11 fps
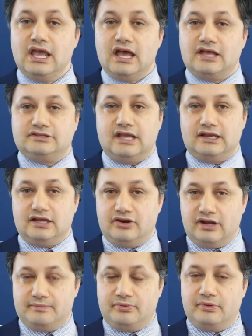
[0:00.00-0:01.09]

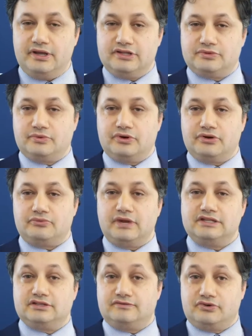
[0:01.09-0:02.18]
Secondary endpoints were
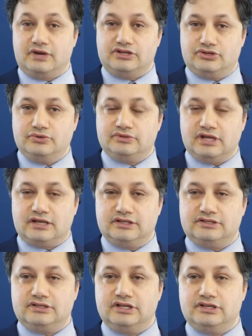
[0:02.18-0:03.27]
rates of grade 2
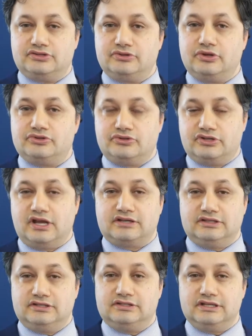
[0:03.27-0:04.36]
toxicity, so those are the
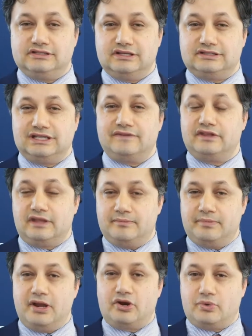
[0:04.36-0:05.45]
toxicities that significantly
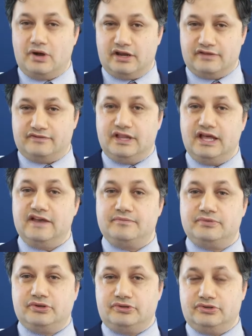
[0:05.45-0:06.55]
impair quality of life
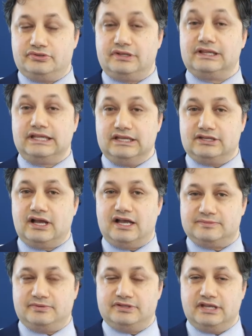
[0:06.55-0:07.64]
but don't usually lead to
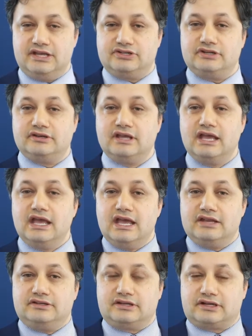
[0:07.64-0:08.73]
hospitalization.
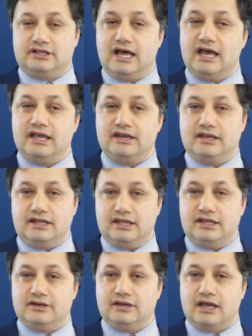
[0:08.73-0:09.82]
Decline
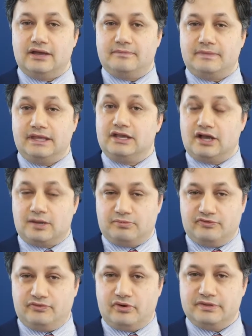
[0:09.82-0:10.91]
in ECOG
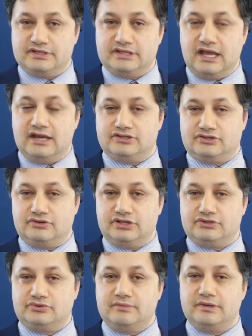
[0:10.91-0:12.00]
performance status during
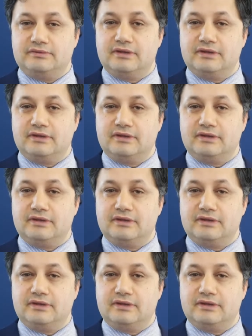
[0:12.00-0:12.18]
treatment,